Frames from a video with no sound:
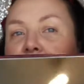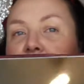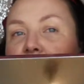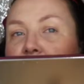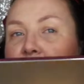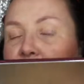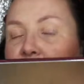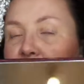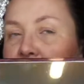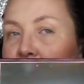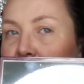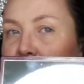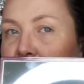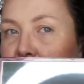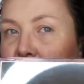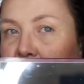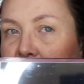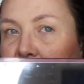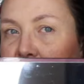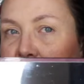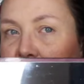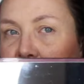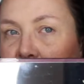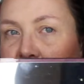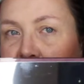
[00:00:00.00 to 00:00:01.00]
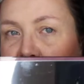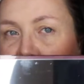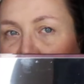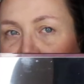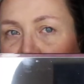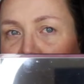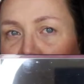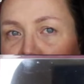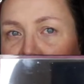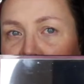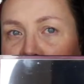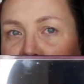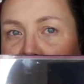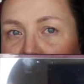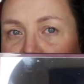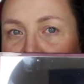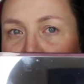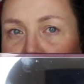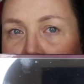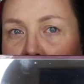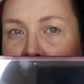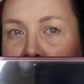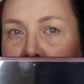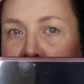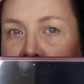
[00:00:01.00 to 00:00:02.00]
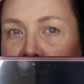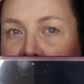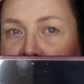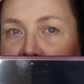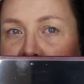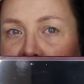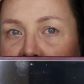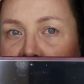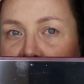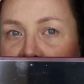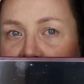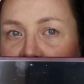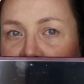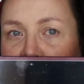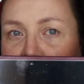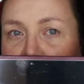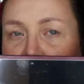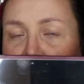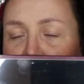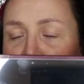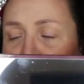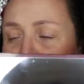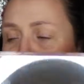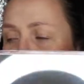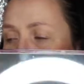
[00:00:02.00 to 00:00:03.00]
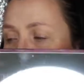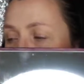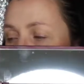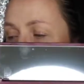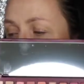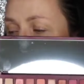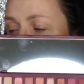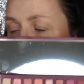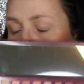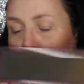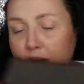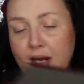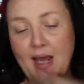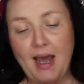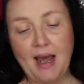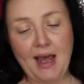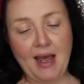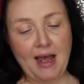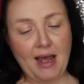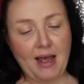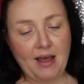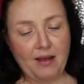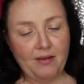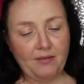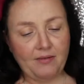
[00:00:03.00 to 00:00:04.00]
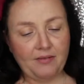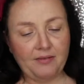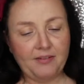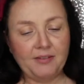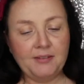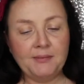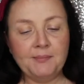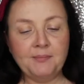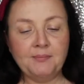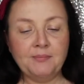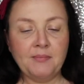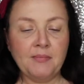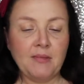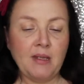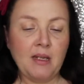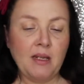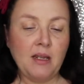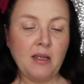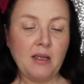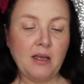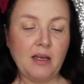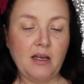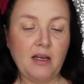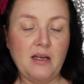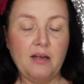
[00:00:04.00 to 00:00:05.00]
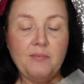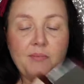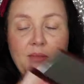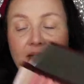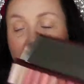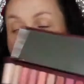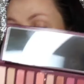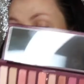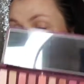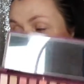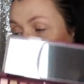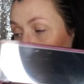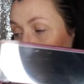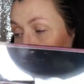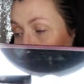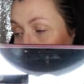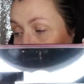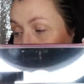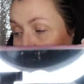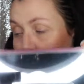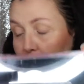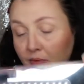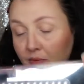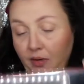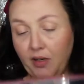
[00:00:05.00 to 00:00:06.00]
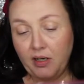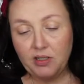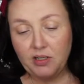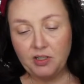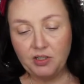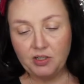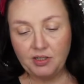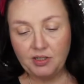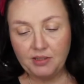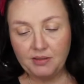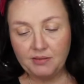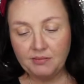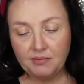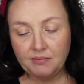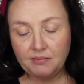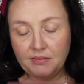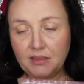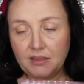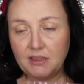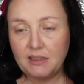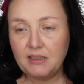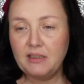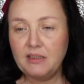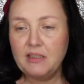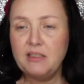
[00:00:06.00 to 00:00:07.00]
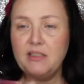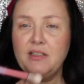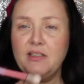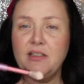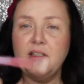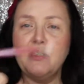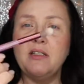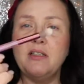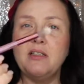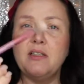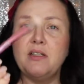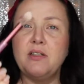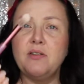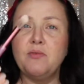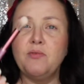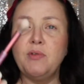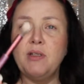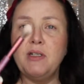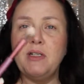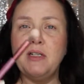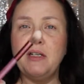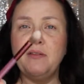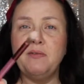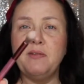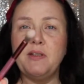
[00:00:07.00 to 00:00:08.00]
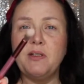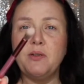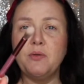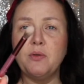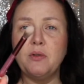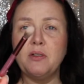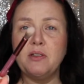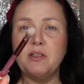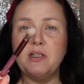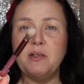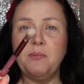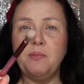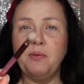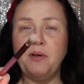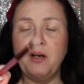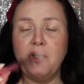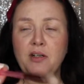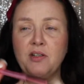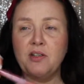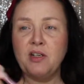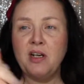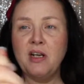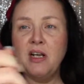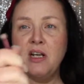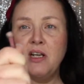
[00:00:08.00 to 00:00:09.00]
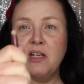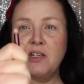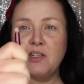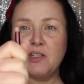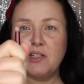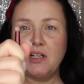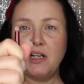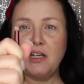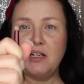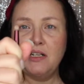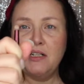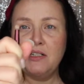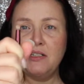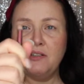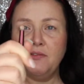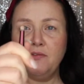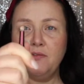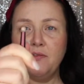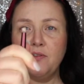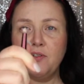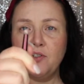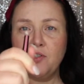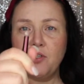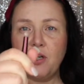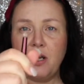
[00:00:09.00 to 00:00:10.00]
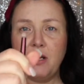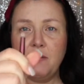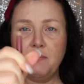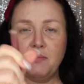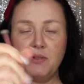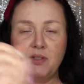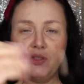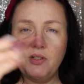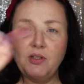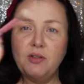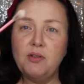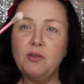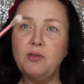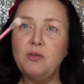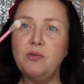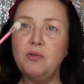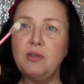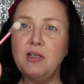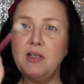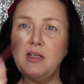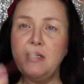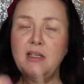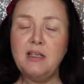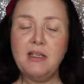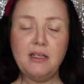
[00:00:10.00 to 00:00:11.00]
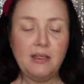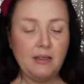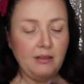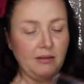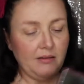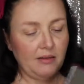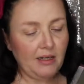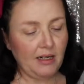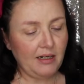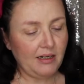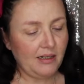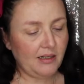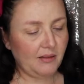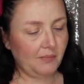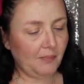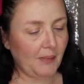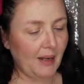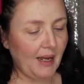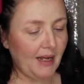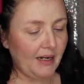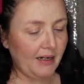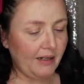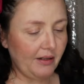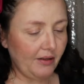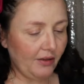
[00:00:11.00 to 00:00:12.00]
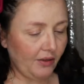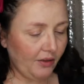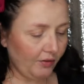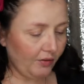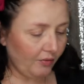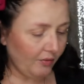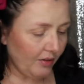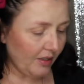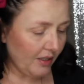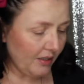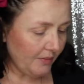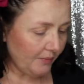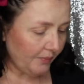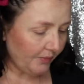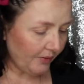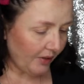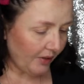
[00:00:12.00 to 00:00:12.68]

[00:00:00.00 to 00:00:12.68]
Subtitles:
Very similar to the other Naked palettes that they do. So we have a little nice brush, and this is a really lovely quality brush. Slightly different shape to the Naked Palette 3